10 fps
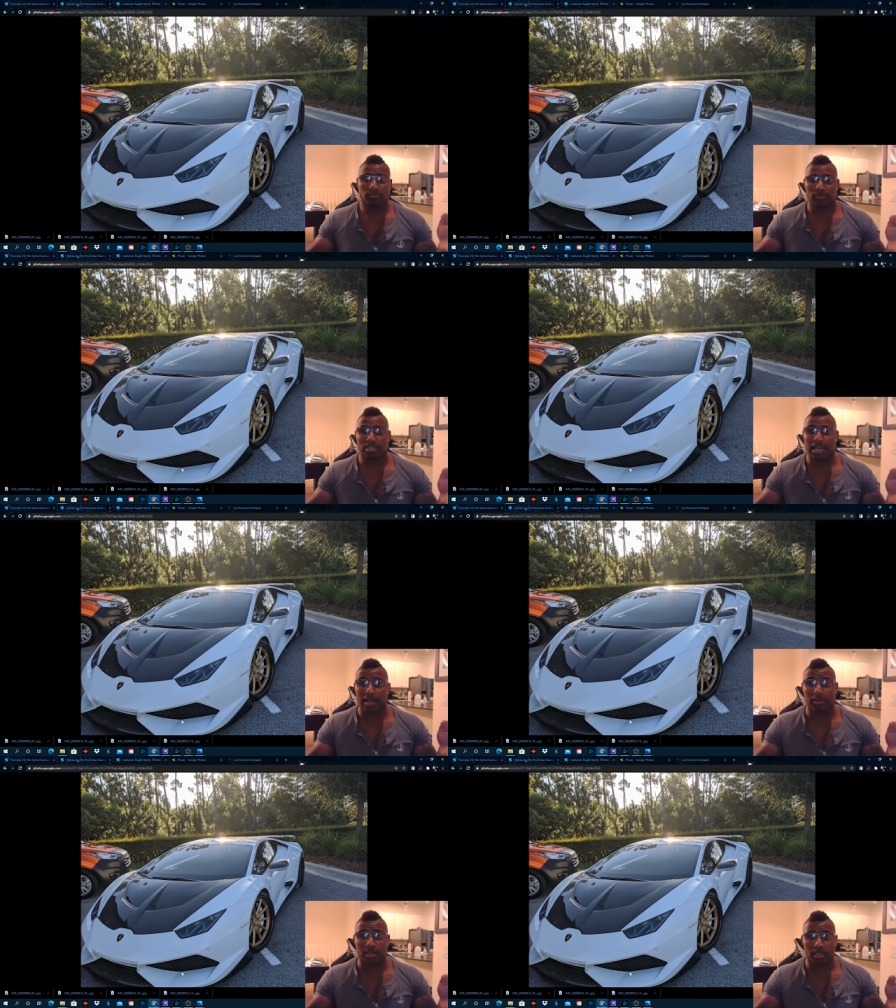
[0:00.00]

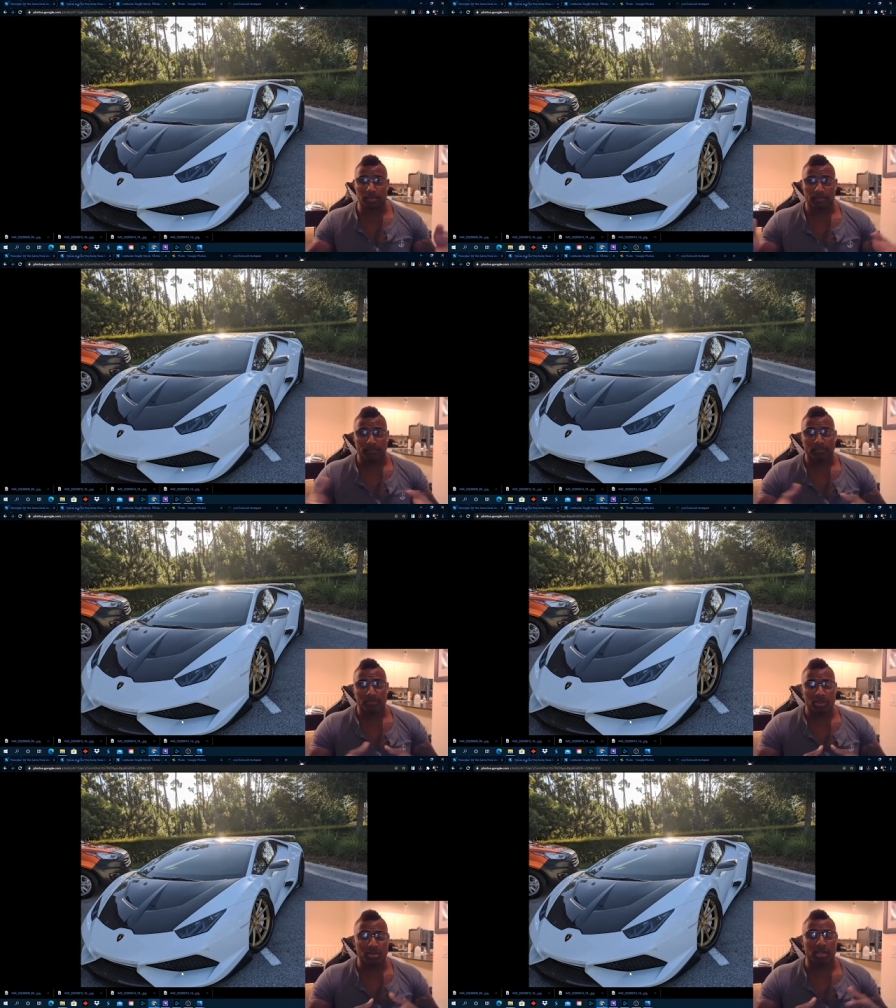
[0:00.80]
salary
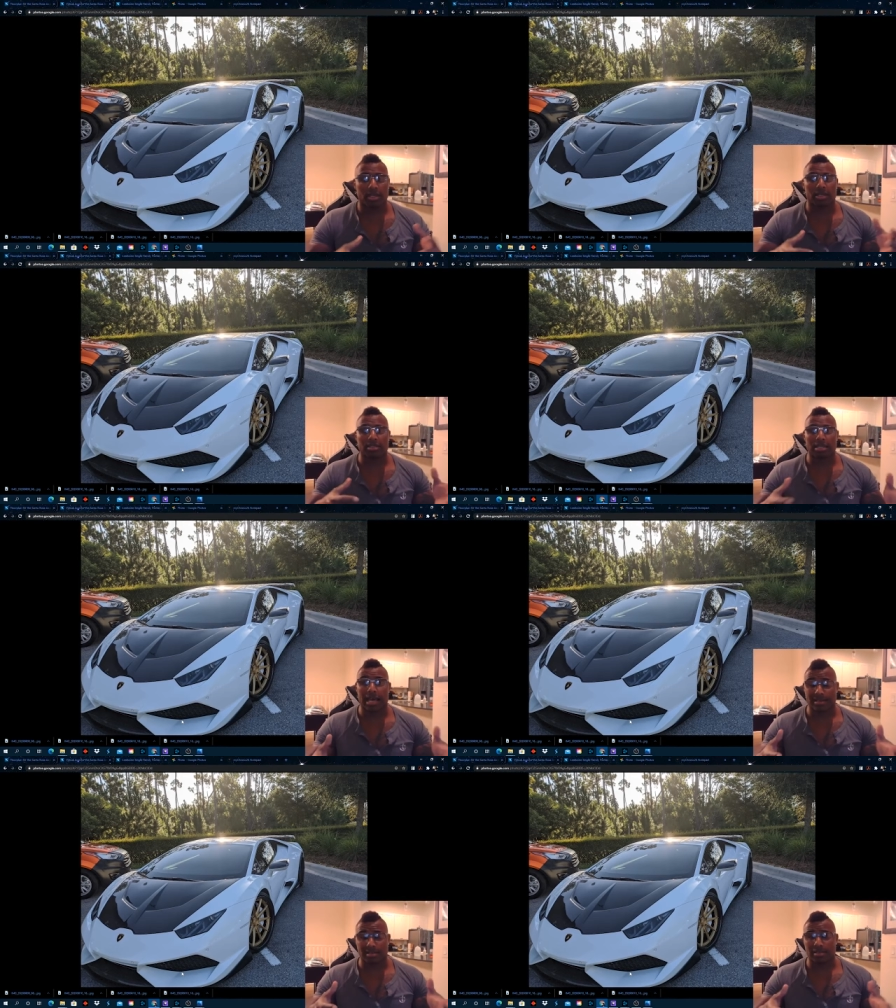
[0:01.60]
due to
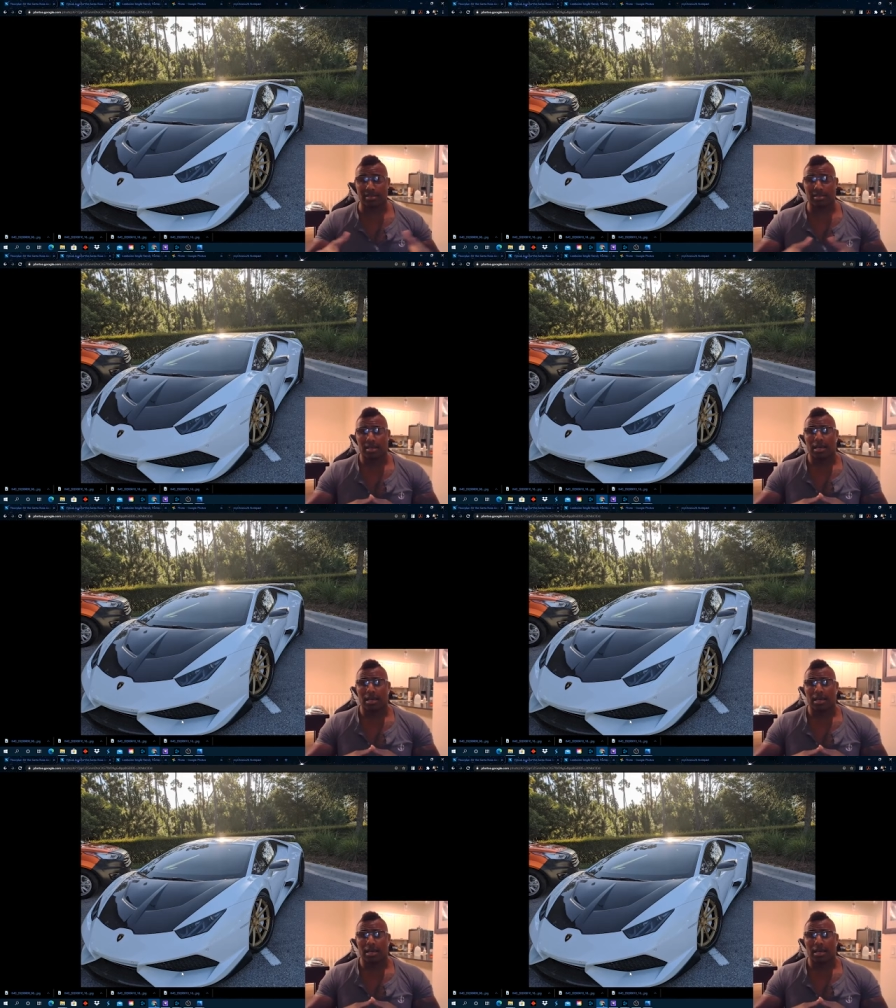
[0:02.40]
taxes,